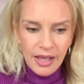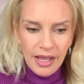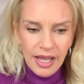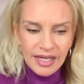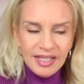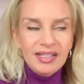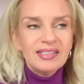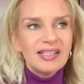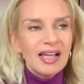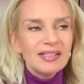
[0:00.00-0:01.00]
And he
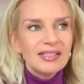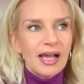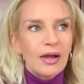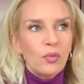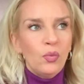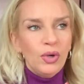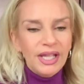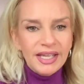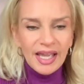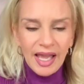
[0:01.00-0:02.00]
says that
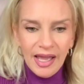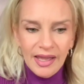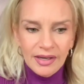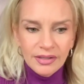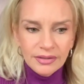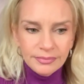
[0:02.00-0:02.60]
we can